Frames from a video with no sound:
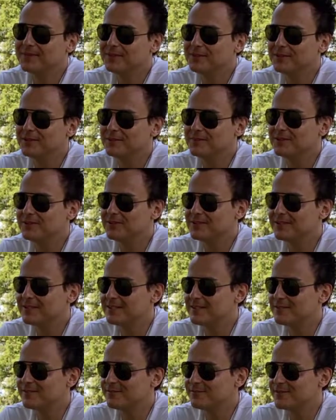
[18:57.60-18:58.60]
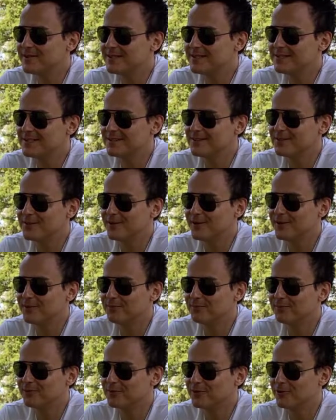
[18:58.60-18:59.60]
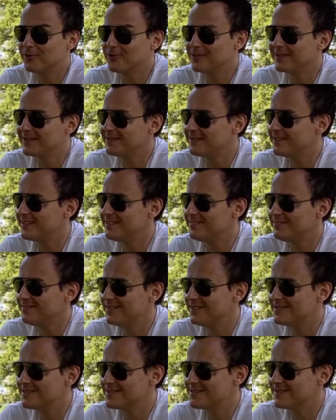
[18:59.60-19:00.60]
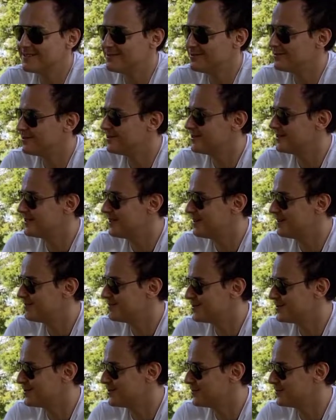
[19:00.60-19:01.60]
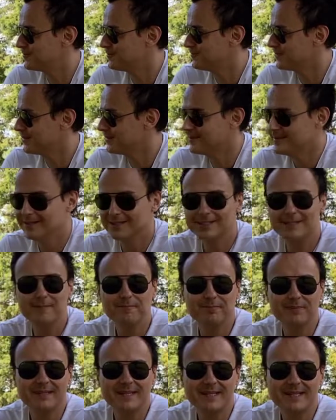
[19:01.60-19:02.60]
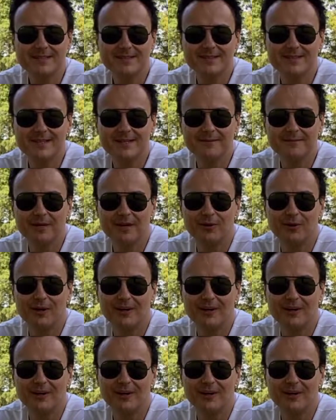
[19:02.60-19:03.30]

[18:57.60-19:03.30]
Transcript: You're gonna be looking at your friends and they're all broke and envious, and you're gonna have to complain to them how